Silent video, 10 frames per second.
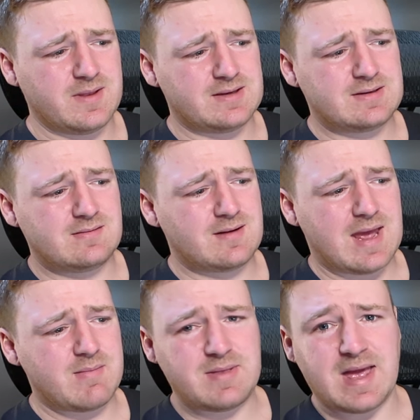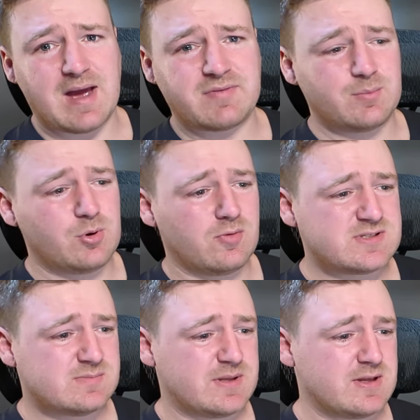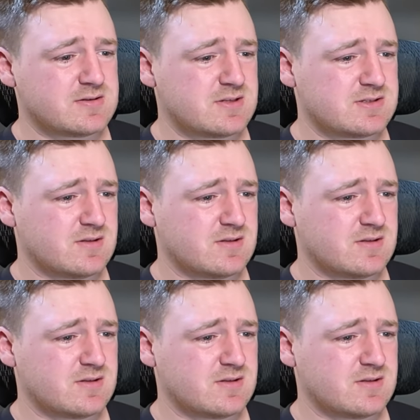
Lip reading: like maybe half the pool has been there since